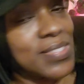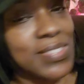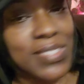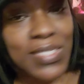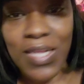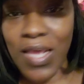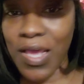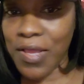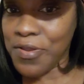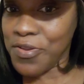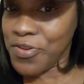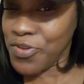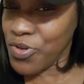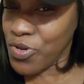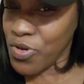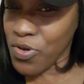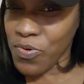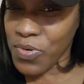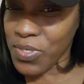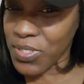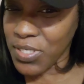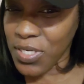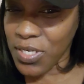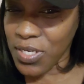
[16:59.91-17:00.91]
and I know
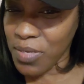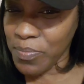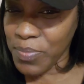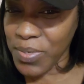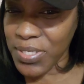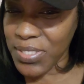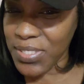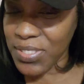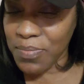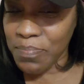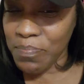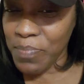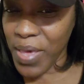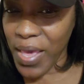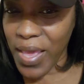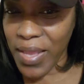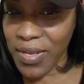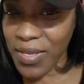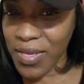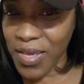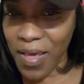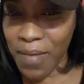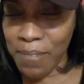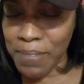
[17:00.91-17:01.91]
it's going to be some bad
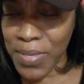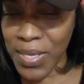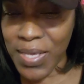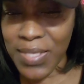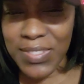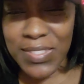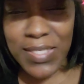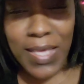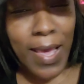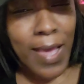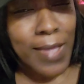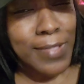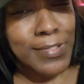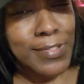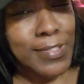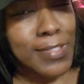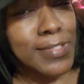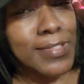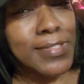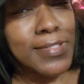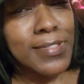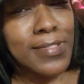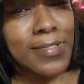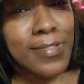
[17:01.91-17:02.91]
comments. I
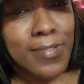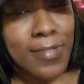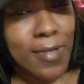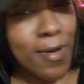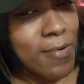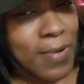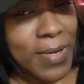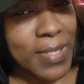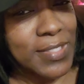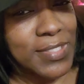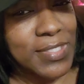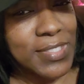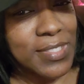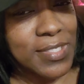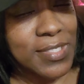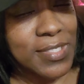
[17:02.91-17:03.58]
just know it.